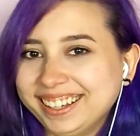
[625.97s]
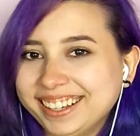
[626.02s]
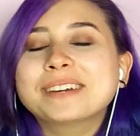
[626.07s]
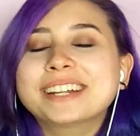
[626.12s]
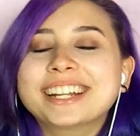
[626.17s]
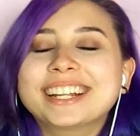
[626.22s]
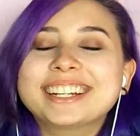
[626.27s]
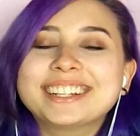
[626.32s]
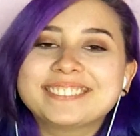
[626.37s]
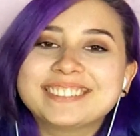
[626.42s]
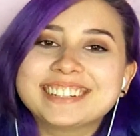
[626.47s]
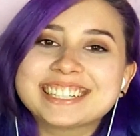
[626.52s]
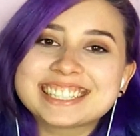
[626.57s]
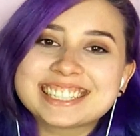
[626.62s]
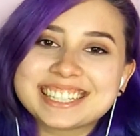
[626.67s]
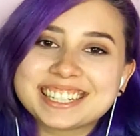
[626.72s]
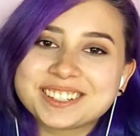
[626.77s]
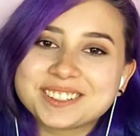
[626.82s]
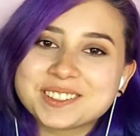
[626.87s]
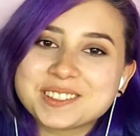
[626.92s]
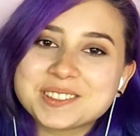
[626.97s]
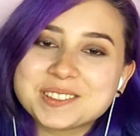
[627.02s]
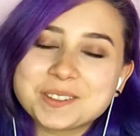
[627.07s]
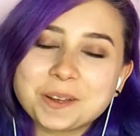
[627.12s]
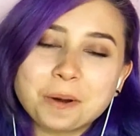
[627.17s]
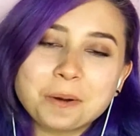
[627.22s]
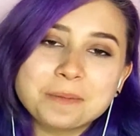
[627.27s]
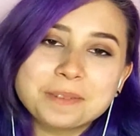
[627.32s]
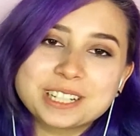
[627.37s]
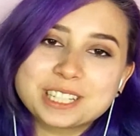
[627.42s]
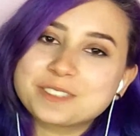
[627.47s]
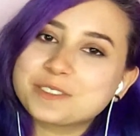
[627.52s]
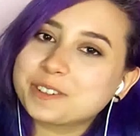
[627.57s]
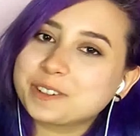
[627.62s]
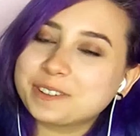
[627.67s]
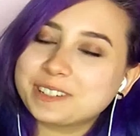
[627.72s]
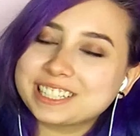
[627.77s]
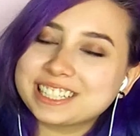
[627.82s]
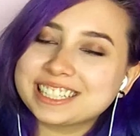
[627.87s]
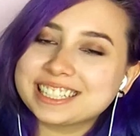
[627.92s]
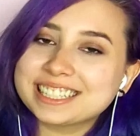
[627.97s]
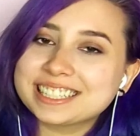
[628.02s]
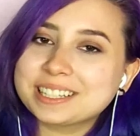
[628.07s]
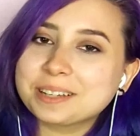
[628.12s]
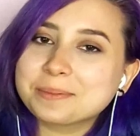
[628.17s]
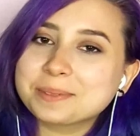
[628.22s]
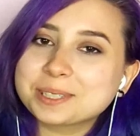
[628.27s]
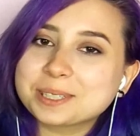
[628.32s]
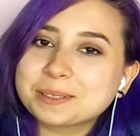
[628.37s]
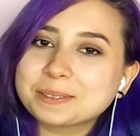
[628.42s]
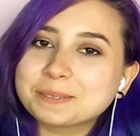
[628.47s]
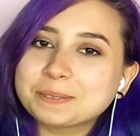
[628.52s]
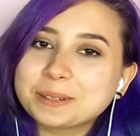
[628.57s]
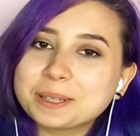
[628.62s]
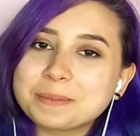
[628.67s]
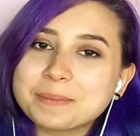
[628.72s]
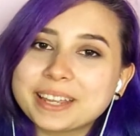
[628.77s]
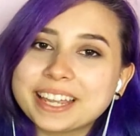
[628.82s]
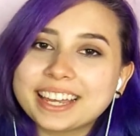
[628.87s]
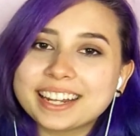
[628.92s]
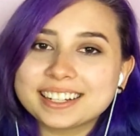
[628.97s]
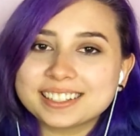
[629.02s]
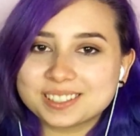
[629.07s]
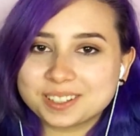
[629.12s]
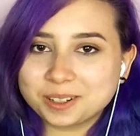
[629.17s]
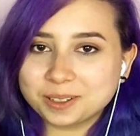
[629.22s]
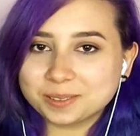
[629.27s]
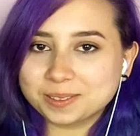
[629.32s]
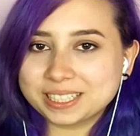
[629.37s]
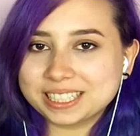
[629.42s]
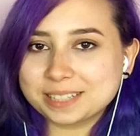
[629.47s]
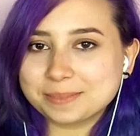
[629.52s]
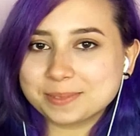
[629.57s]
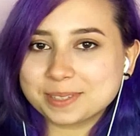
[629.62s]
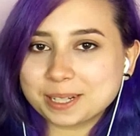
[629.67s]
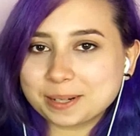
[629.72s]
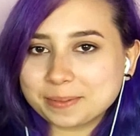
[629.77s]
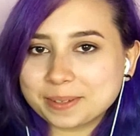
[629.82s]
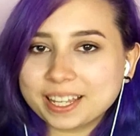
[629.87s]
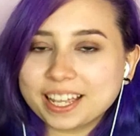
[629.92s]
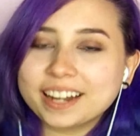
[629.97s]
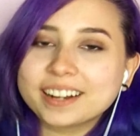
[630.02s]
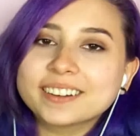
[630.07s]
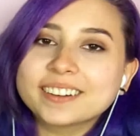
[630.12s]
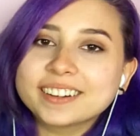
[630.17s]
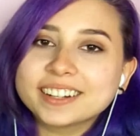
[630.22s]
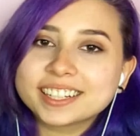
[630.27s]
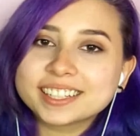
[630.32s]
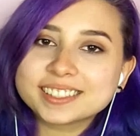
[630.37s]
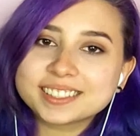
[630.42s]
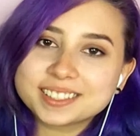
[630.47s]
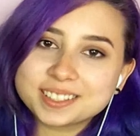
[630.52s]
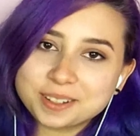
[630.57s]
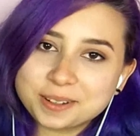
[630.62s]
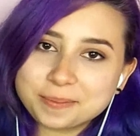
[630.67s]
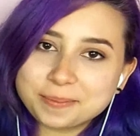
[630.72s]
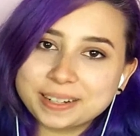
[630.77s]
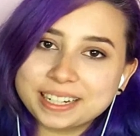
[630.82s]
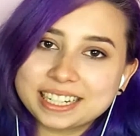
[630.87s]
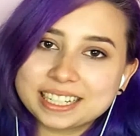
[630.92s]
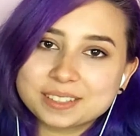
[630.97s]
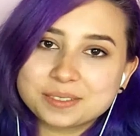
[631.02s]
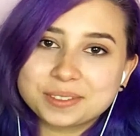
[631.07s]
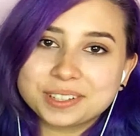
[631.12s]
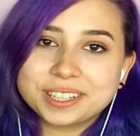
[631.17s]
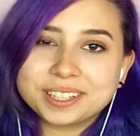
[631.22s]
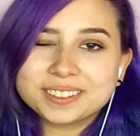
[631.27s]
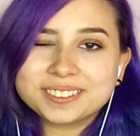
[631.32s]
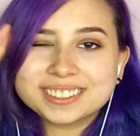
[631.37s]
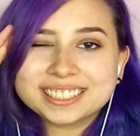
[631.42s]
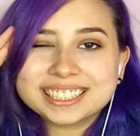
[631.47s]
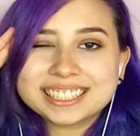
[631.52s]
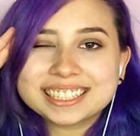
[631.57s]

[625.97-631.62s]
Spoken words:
But anyways, thank you so much for watching this episode with me. And as always, I'm Sora Miyano, and I'll see you in my next video.